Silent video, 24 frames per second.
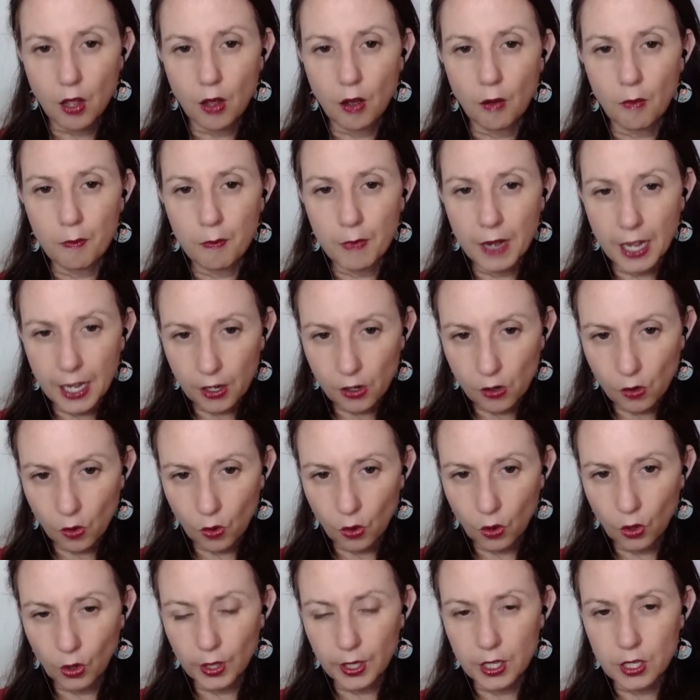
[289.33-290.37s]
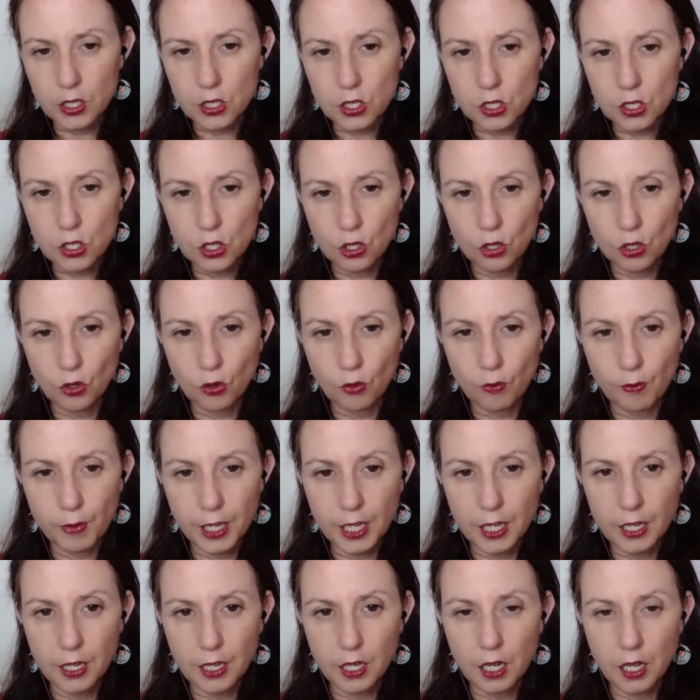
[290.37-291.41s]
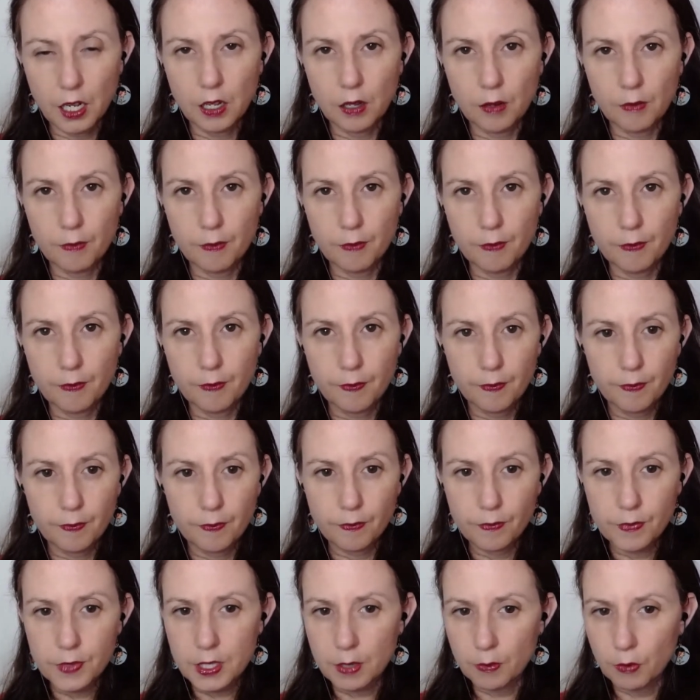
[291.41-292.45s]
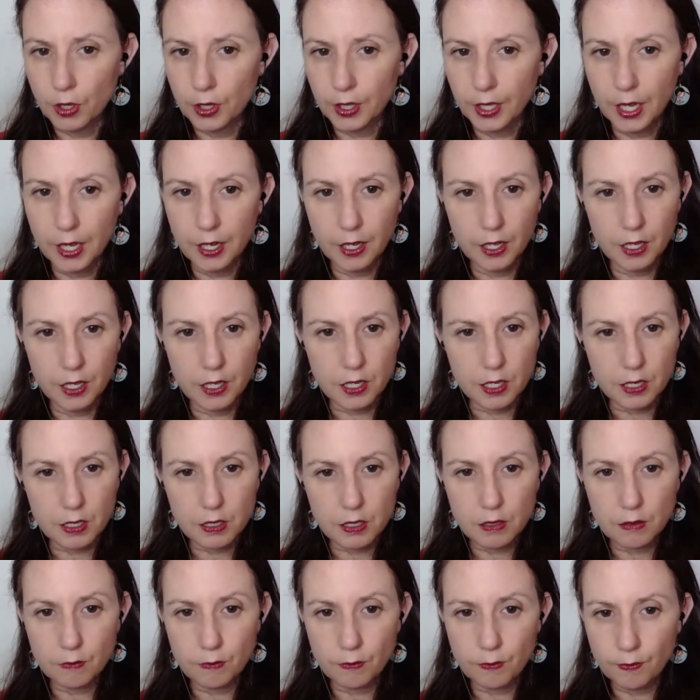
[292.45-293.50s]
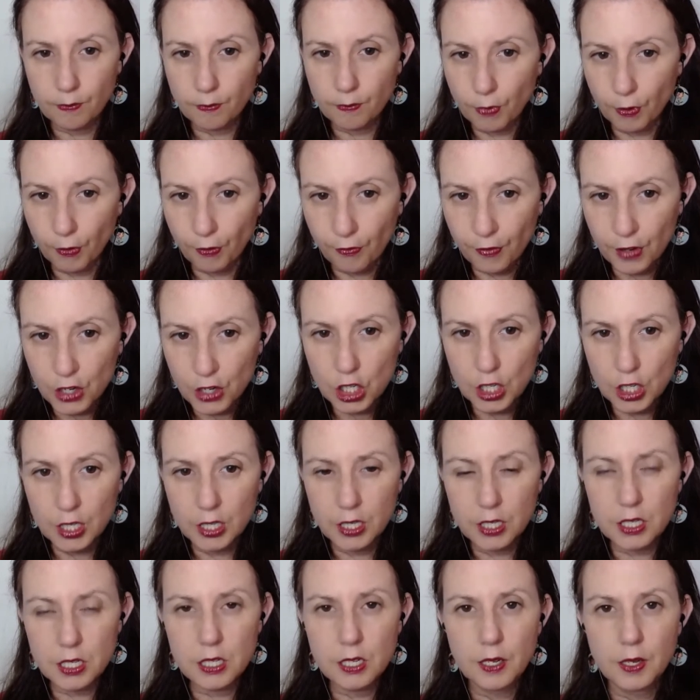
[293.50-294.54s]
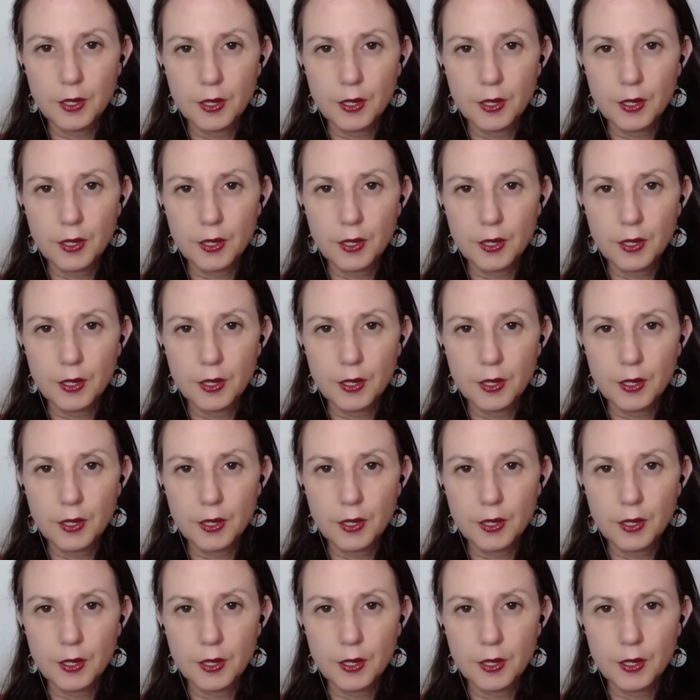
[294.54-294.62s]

My goal is to become someone that is proficient